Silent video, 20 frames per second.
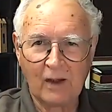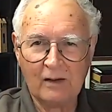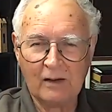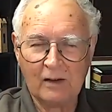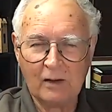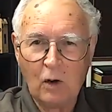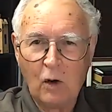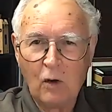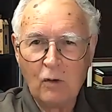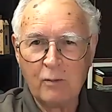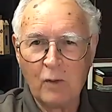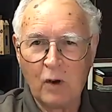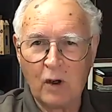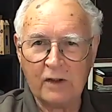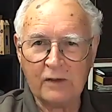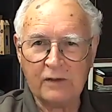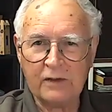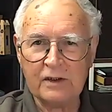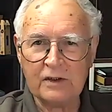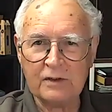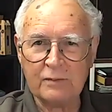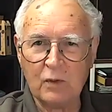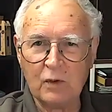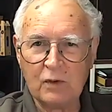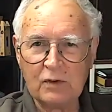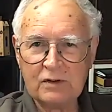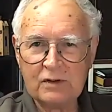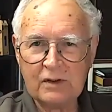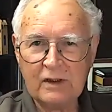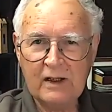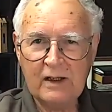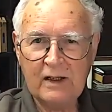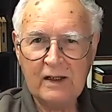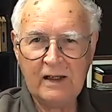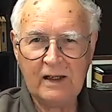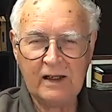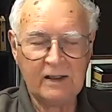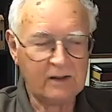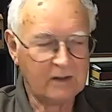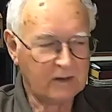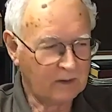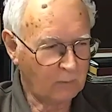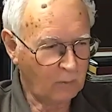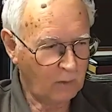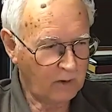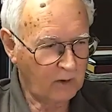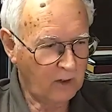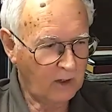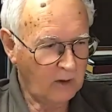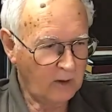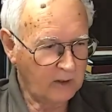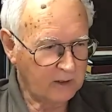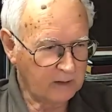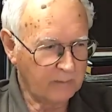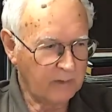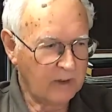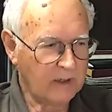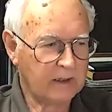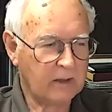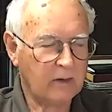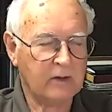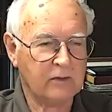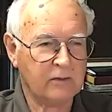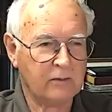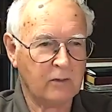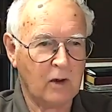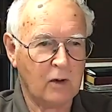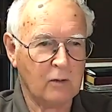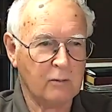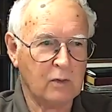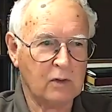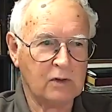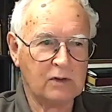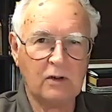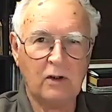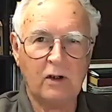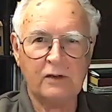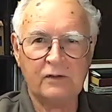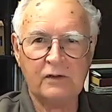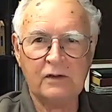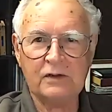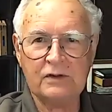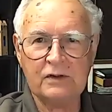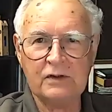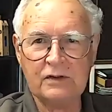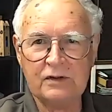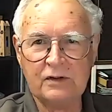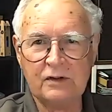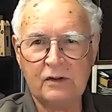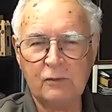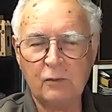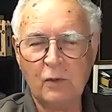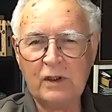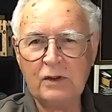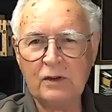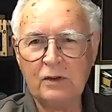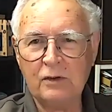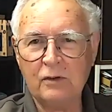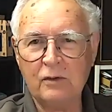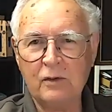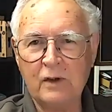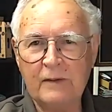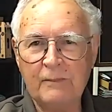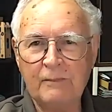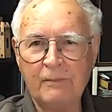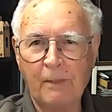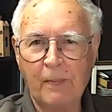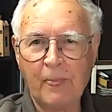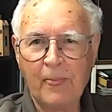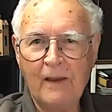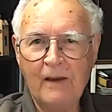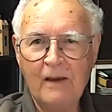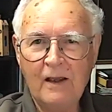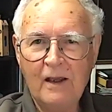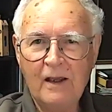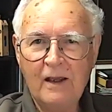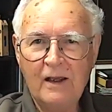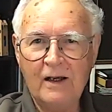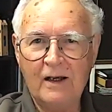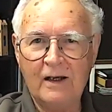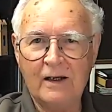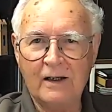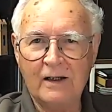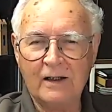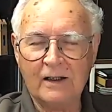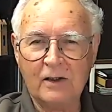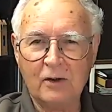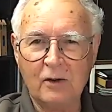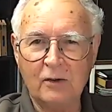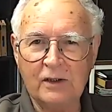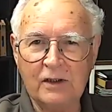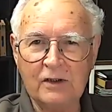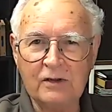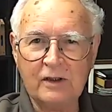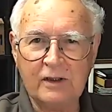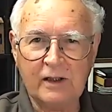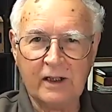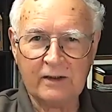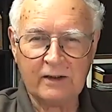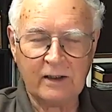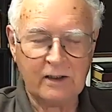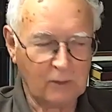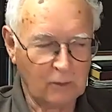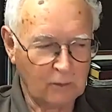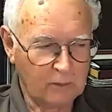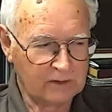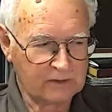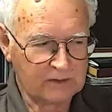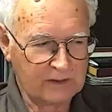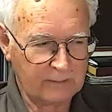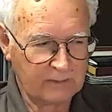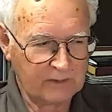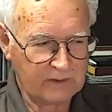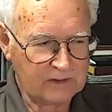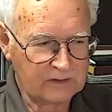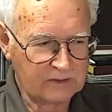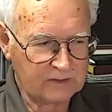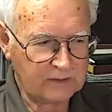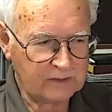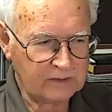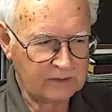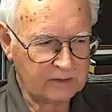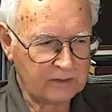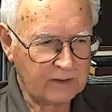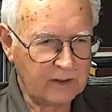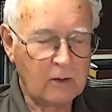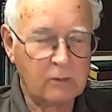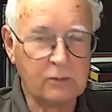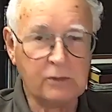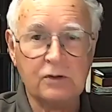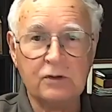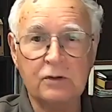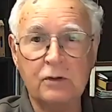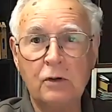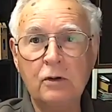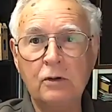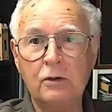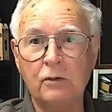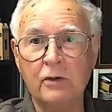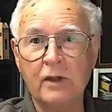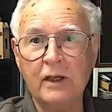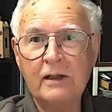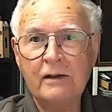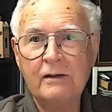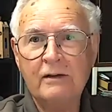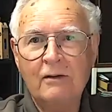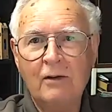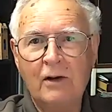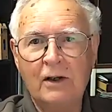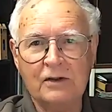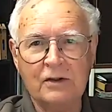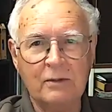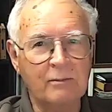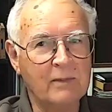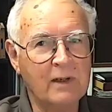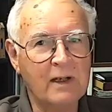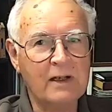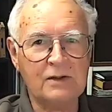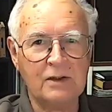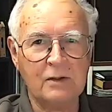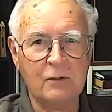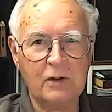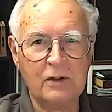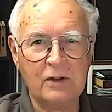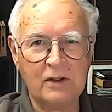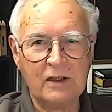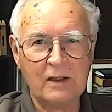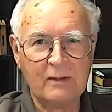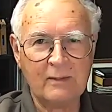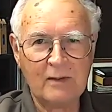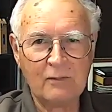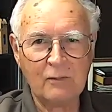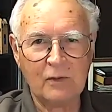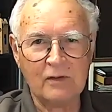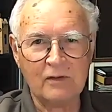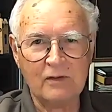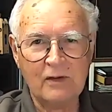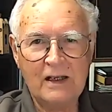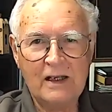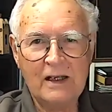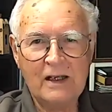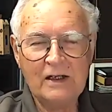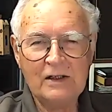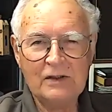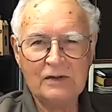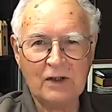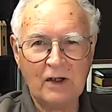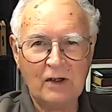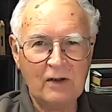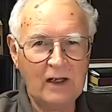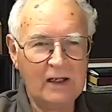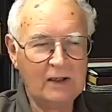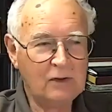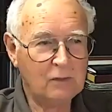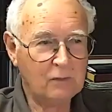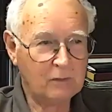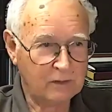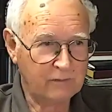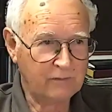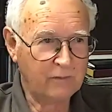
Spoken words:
goldmine, these books. And what I like about going through old books like this is that when you get on the internet and look at some of these things and say, oh, just Google that, it's amazing what you come up with. So, and you can